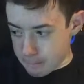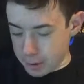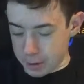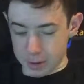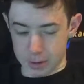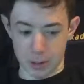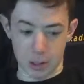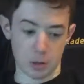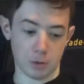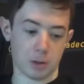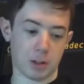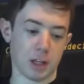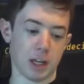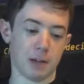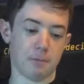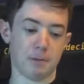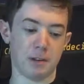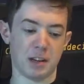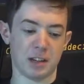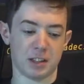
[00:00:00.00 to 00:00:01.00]
Please note,
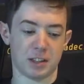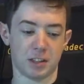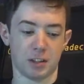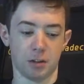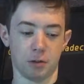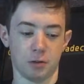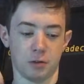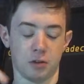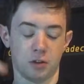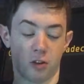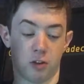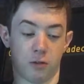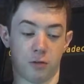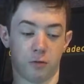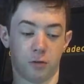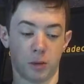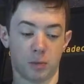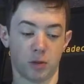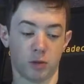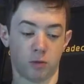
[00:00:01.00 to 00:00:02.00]
the AP Institute sort
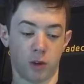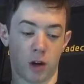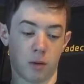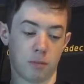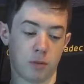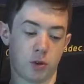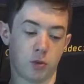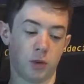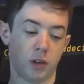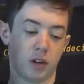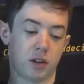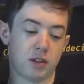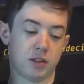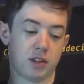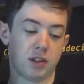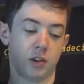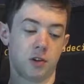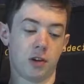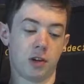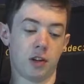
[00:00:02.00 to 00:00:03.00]
of flips around between
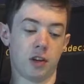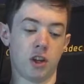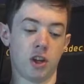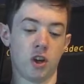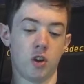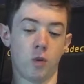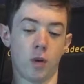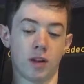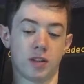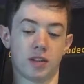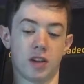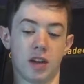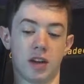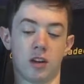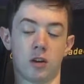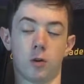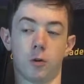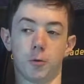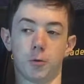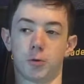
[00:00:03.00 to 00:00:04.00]
considering the US
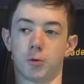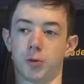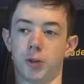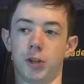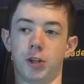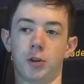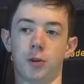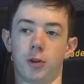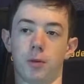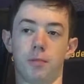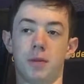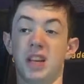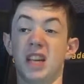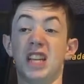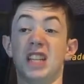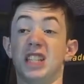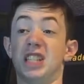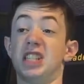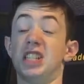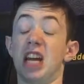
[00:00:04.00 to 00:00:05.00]
a culturally
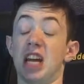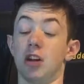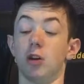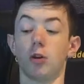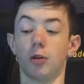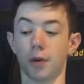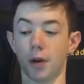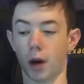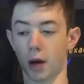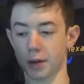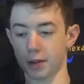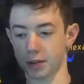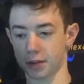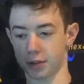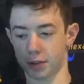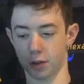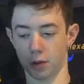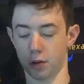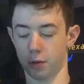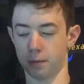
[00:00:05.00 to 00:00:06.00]
European state or not.
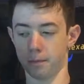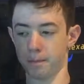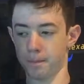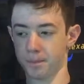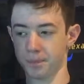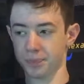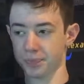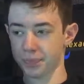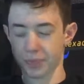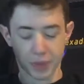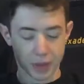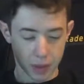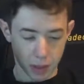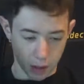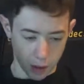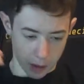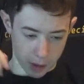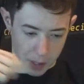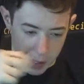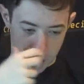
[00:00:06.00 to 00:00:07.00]
So,
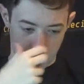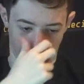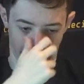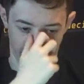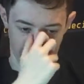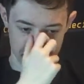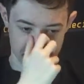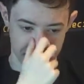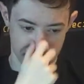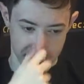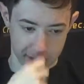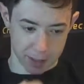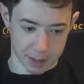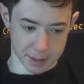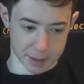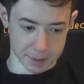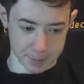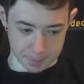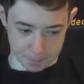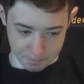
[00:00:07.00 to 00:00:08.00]
yeah, that's the
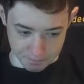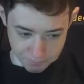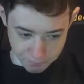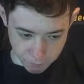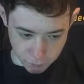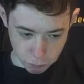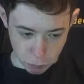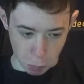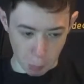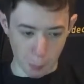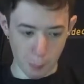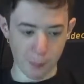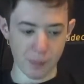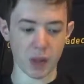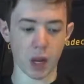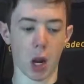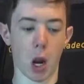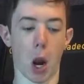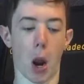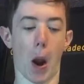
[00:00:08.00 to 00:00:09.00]
thing.
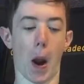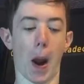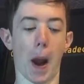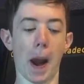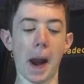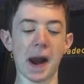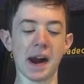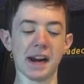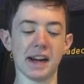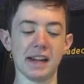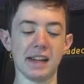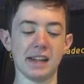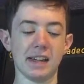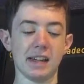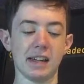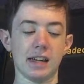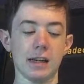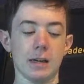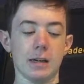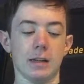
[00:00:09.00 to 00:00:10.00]

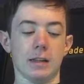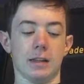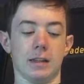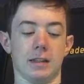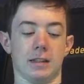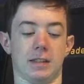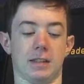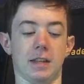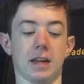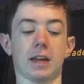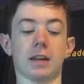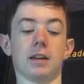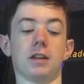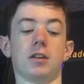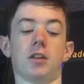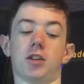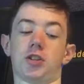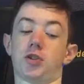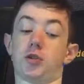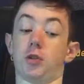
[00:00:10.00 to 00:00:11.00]
The Second
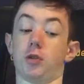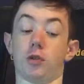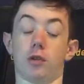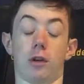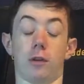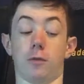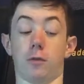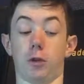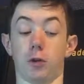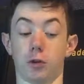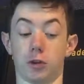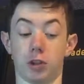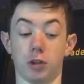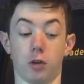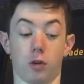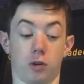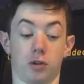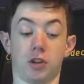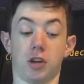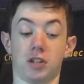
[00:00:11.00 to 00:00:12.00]
Industrial
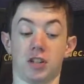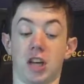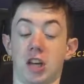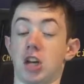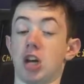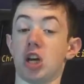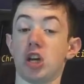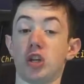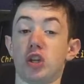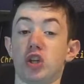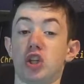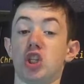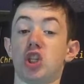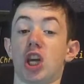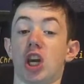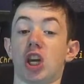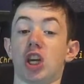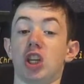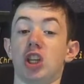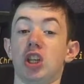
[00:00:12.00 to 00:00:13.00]
Revolution, or should I say
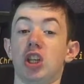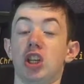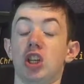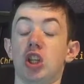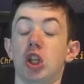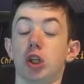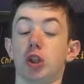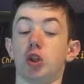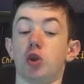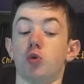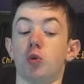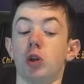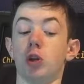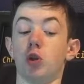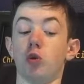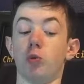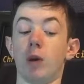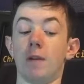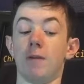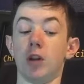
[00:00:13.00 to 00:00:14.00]
Second
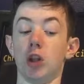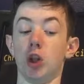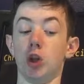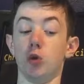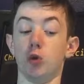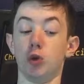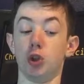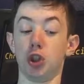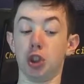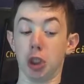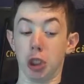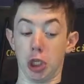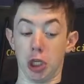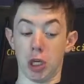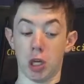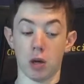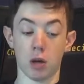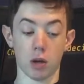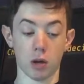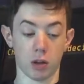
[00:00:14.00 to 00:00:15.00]
Industrial
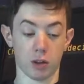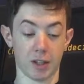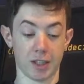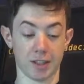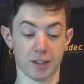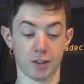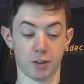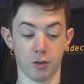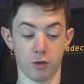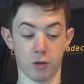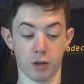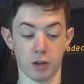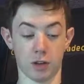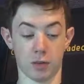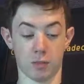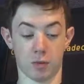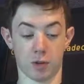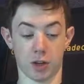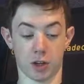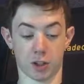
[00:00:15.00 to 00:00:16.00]
Revolution, led to
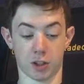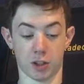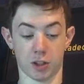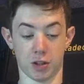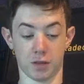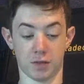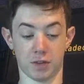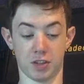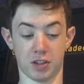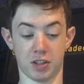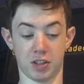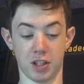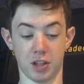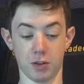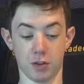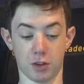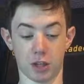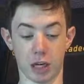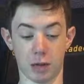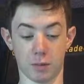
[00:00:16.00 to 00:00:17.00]
the production of
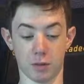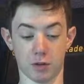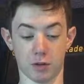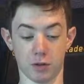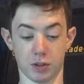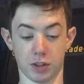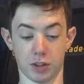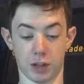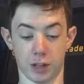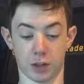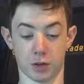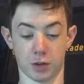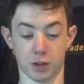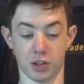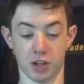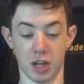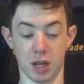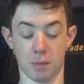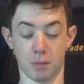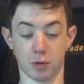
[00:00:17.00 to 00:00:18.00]
steel, chemicals,
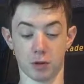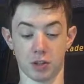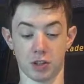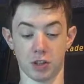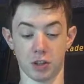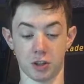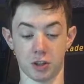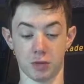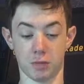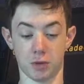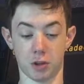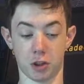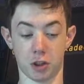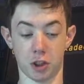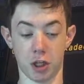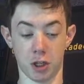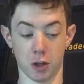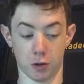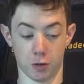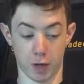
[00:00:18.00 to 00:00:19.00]
electricity, and precision
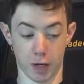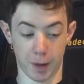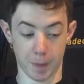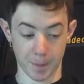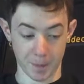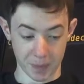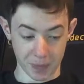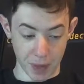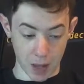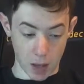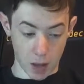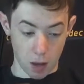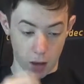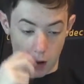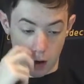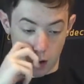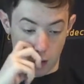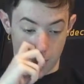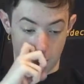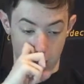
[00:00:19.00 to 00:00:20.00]
machinery.
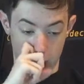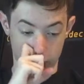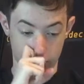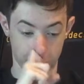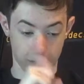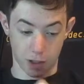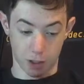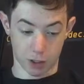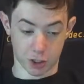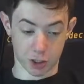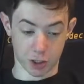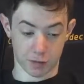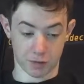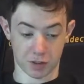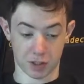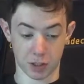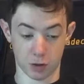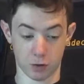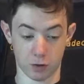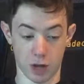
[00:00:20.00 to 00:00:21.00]
Mass production
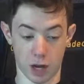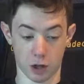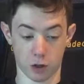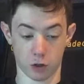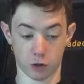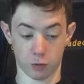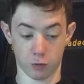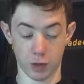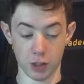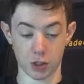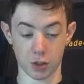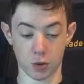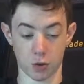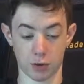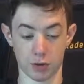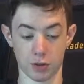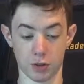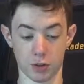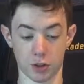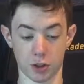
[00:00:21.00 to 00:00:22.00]
of single natural
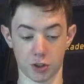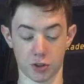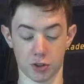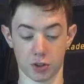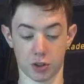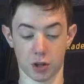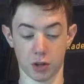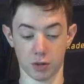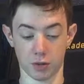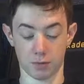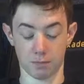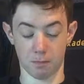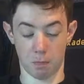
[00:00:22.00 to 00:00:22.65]
resources,